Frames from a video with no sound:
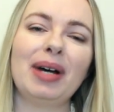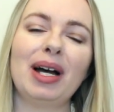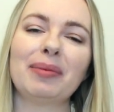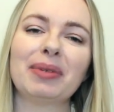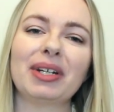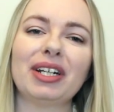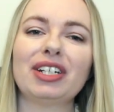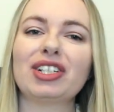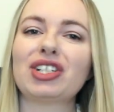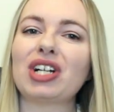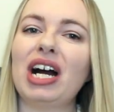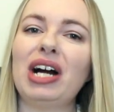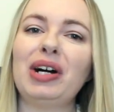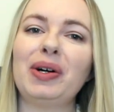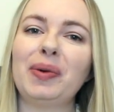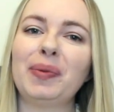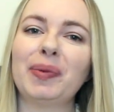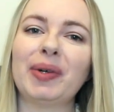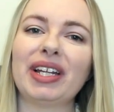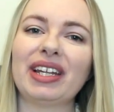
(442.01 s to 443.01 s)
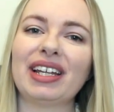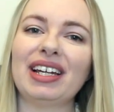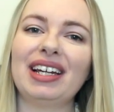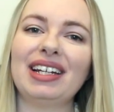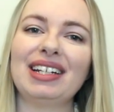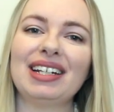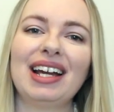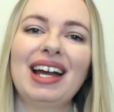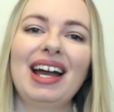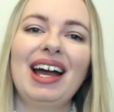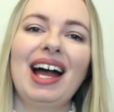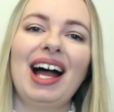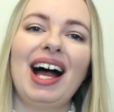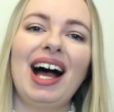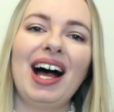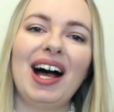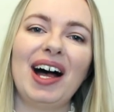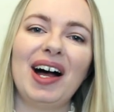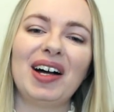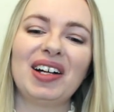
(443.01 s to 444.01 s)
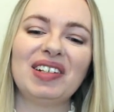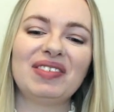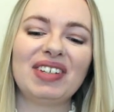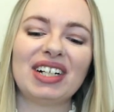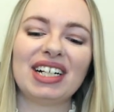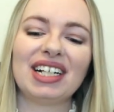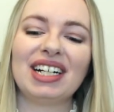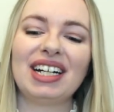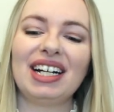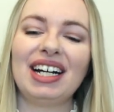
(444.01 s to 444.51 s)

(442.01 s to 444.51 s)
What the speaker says: I'm gonna try it on with it, and